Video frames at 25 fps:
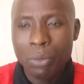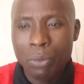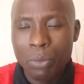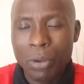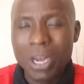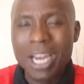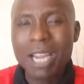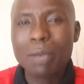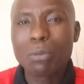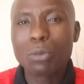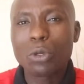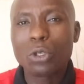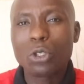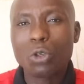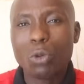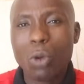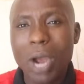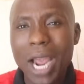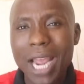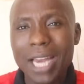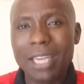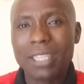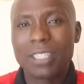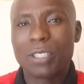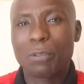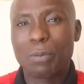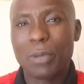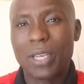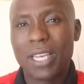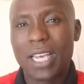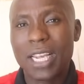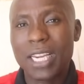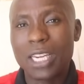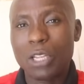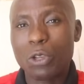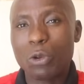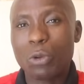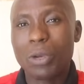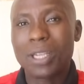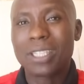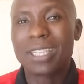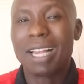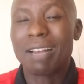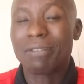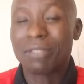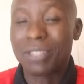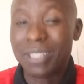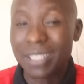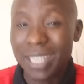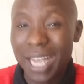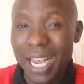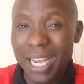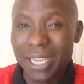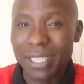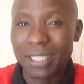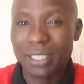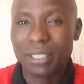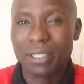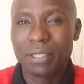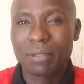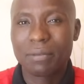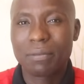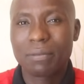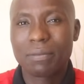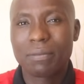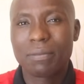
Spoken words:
William Ruto, while speaking in US, have said